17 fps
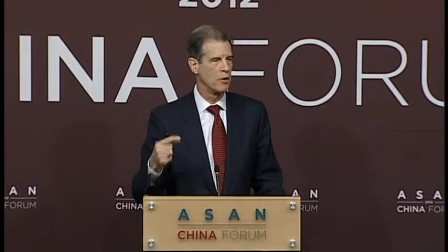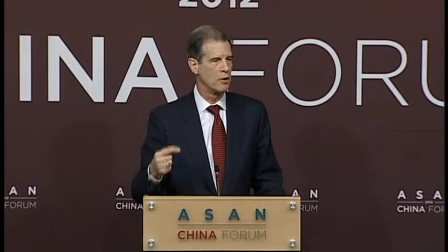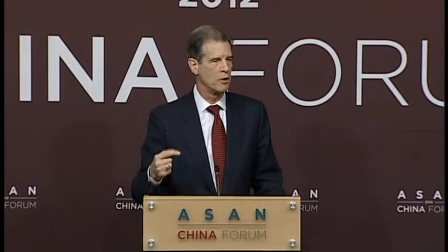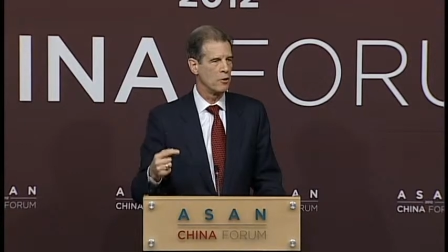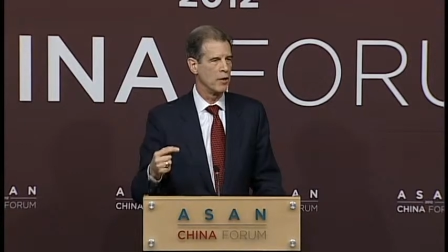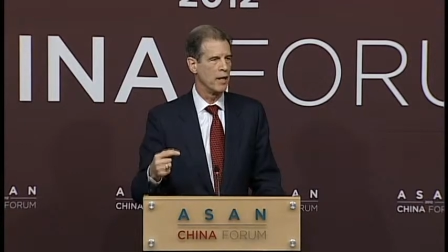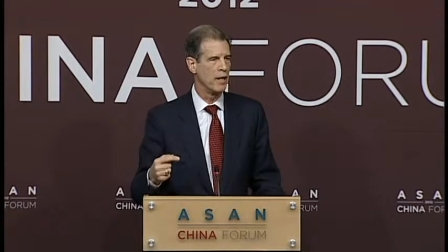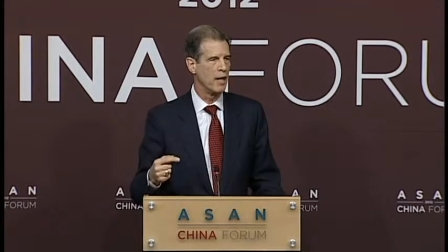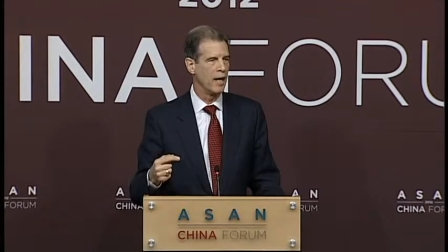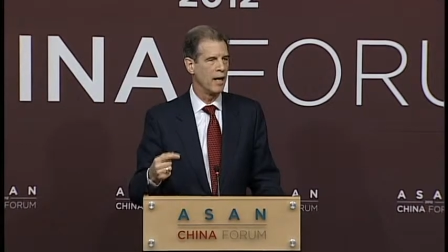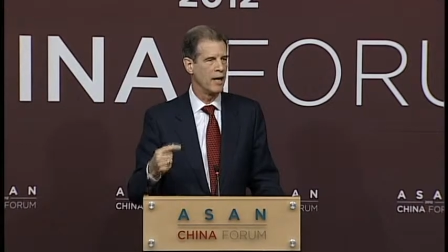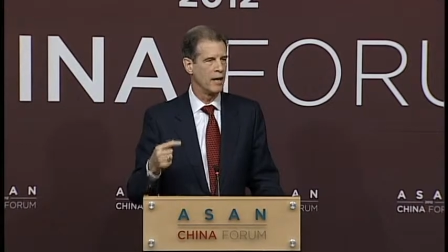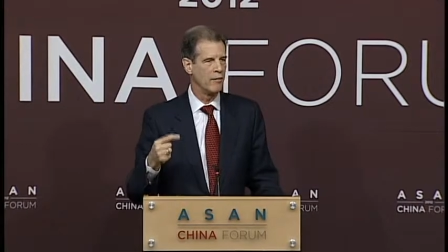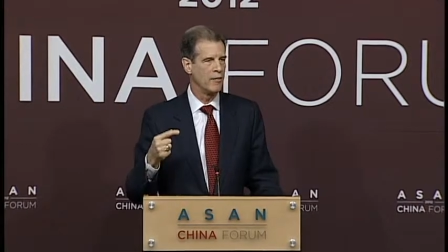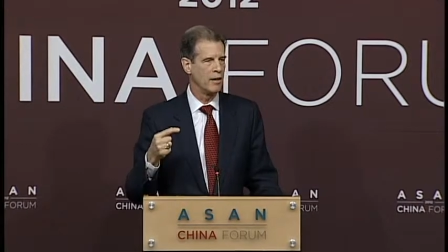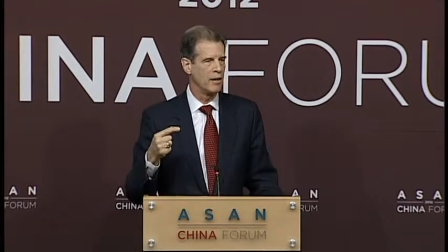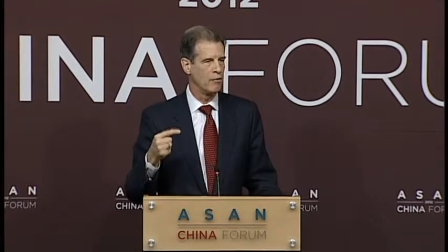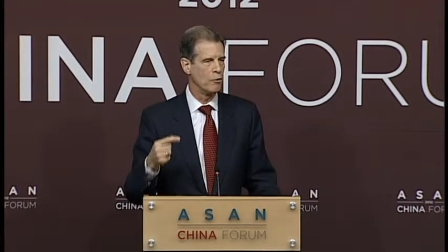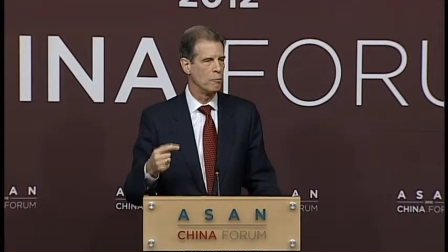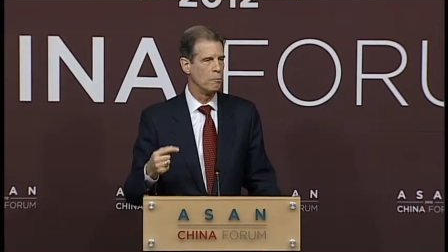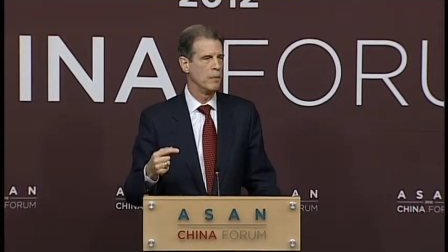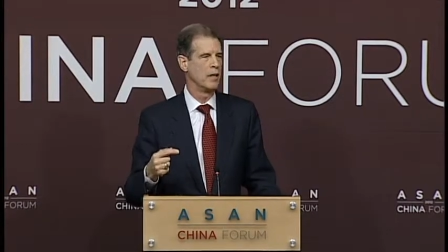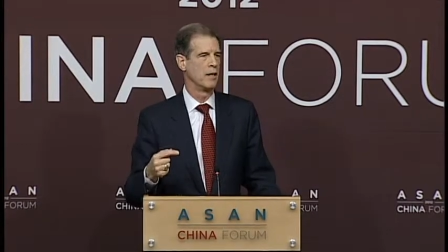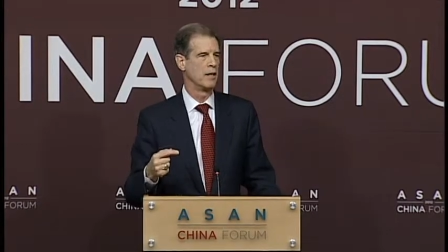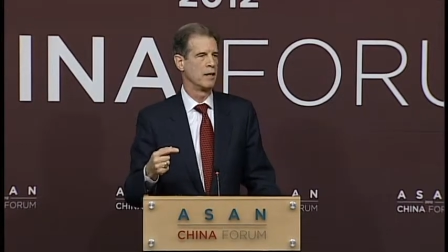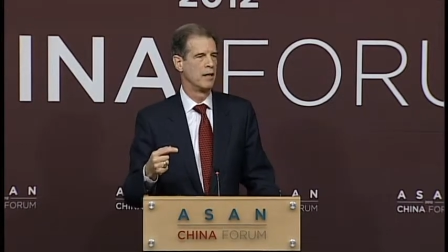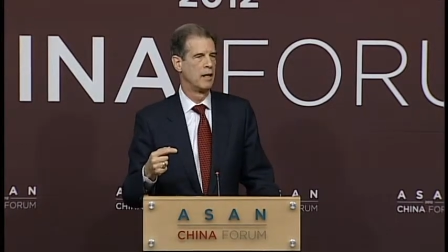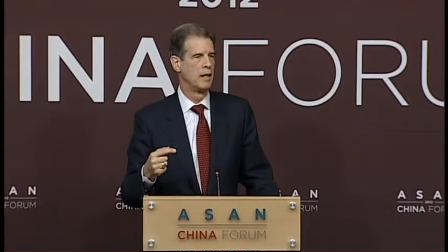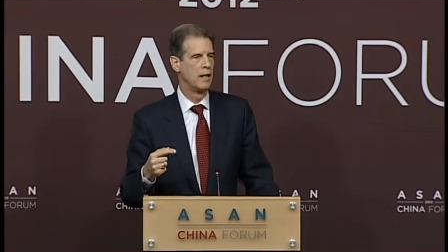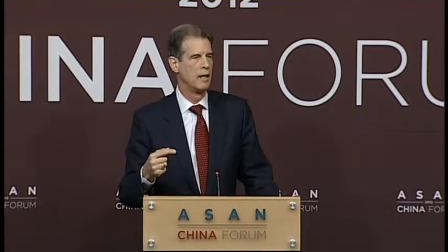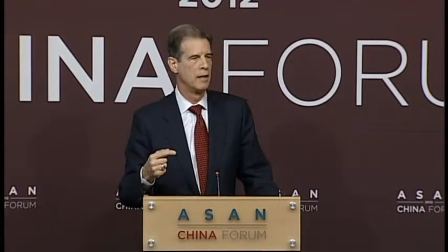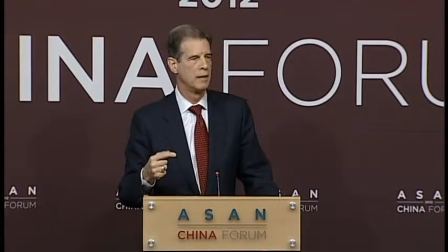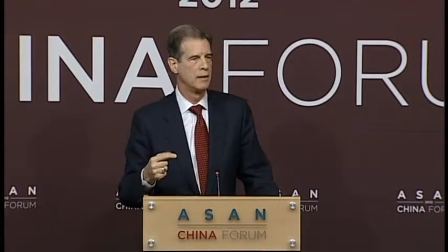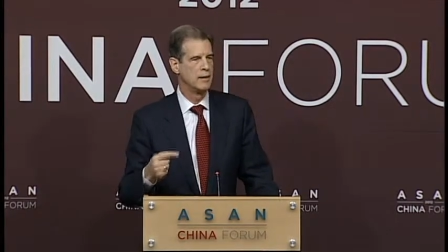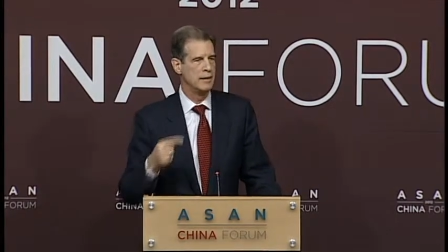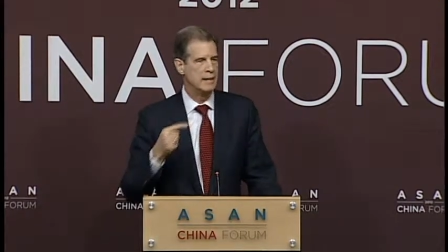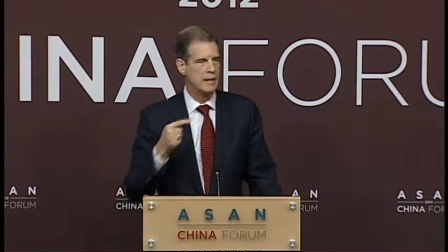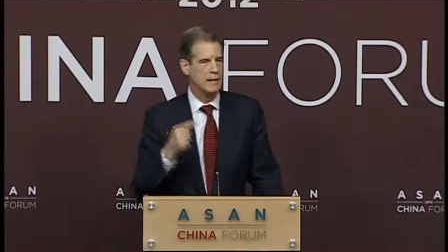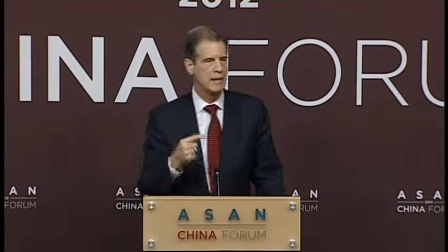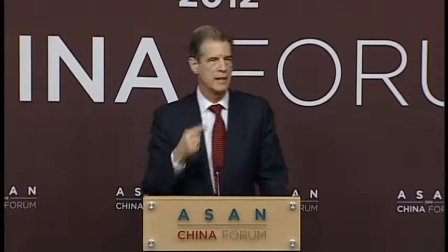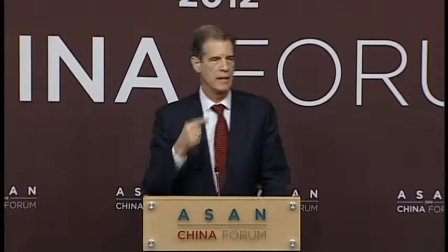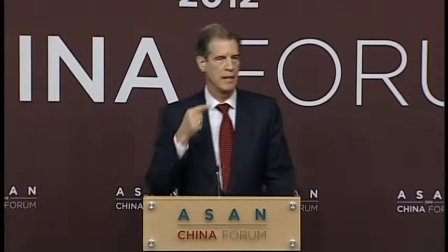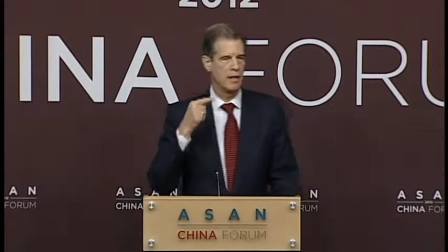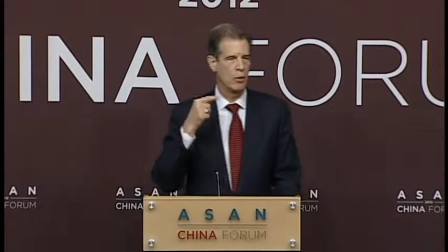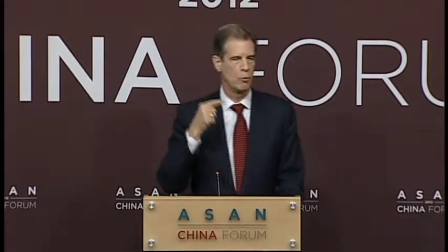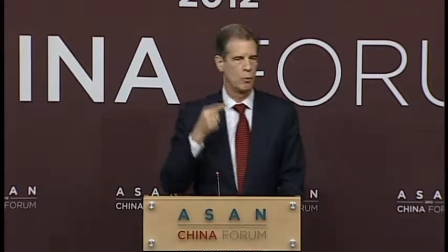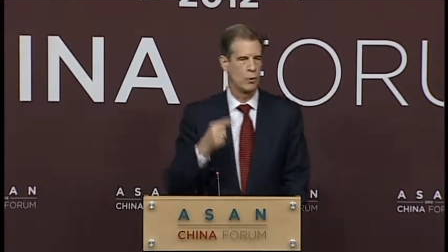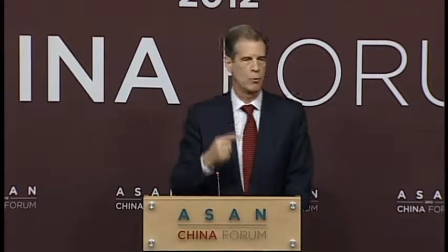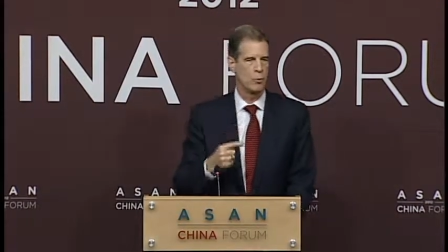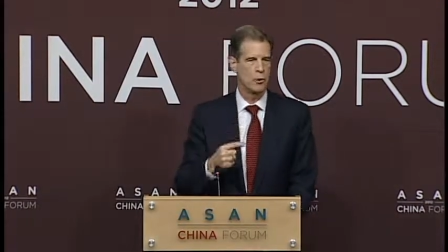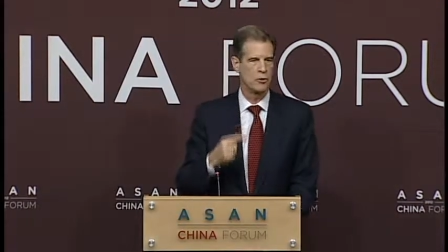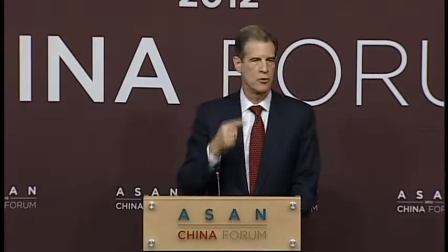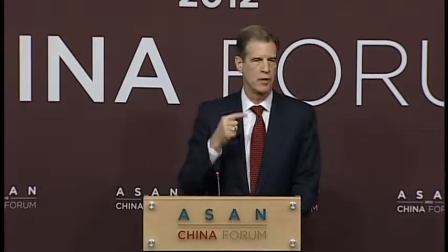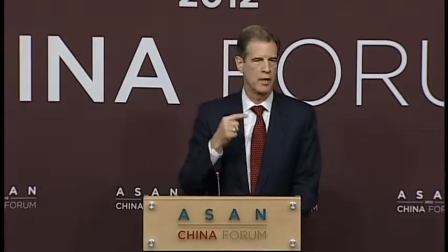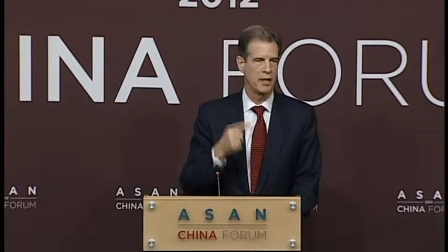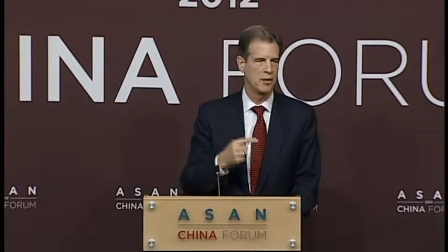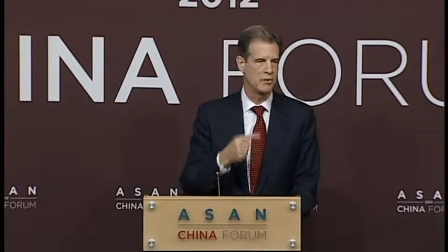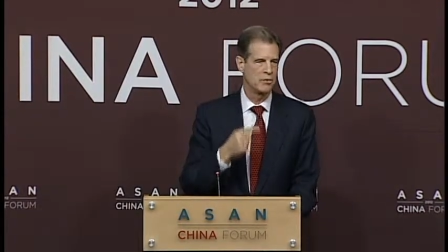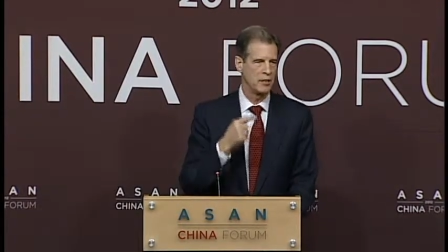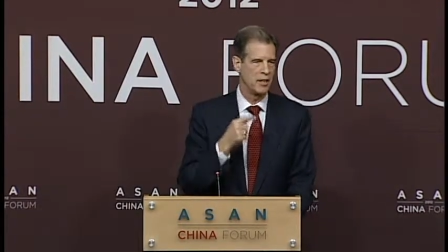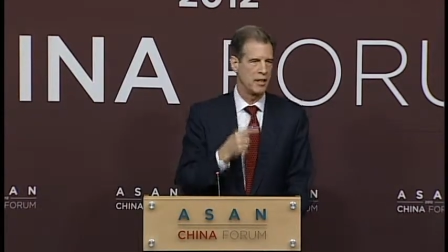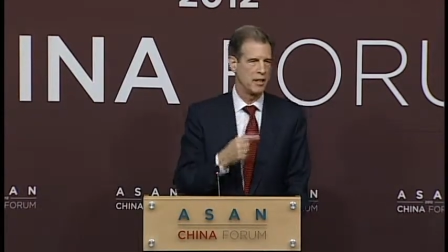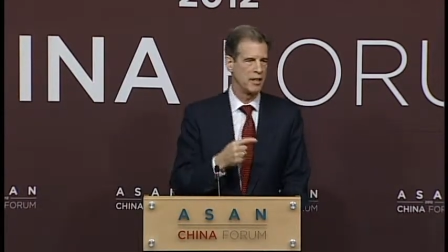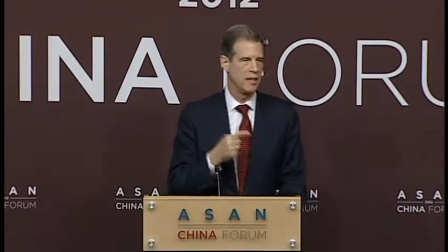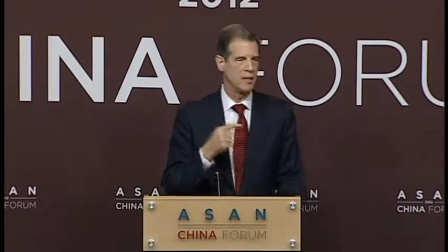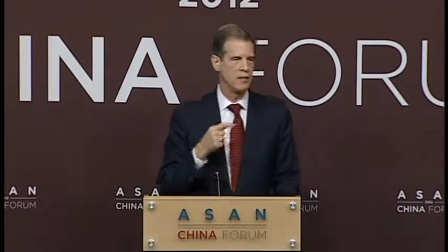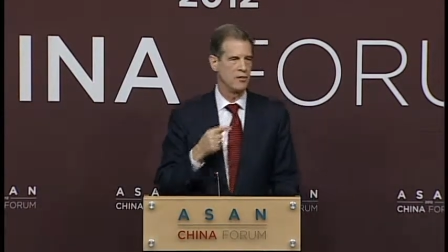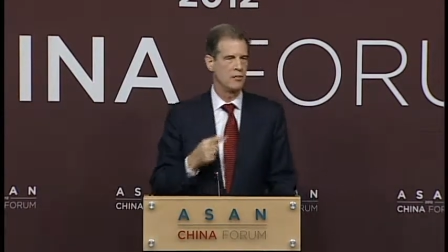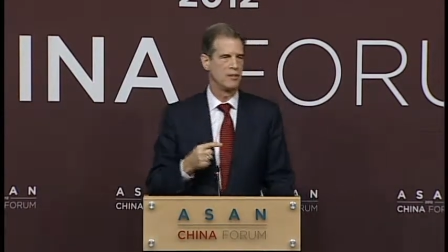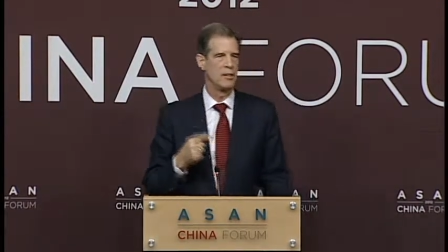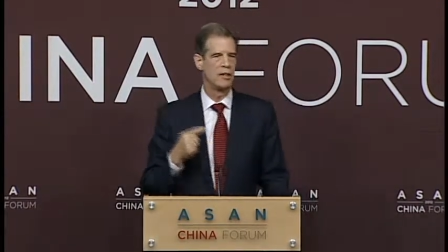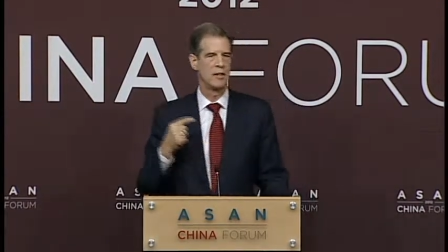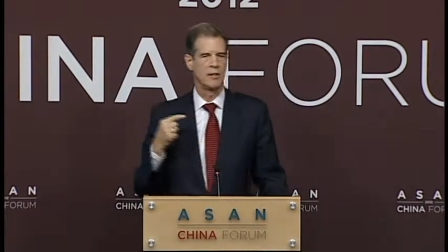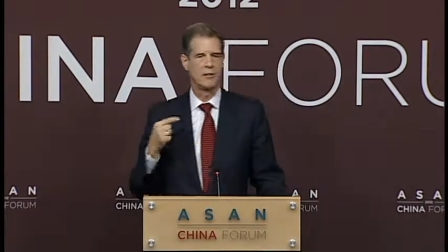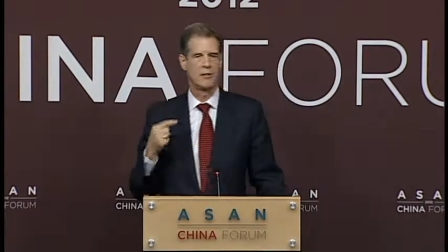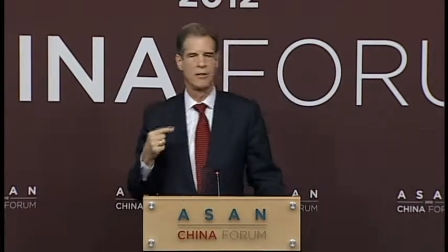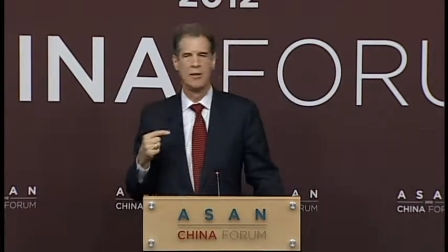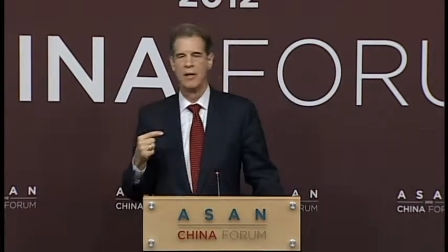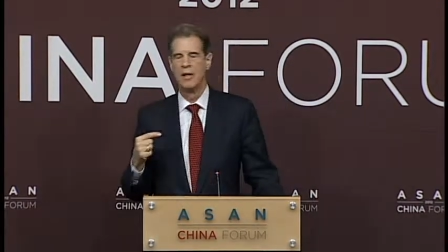Korea I have ever met. The detail with which they studied these things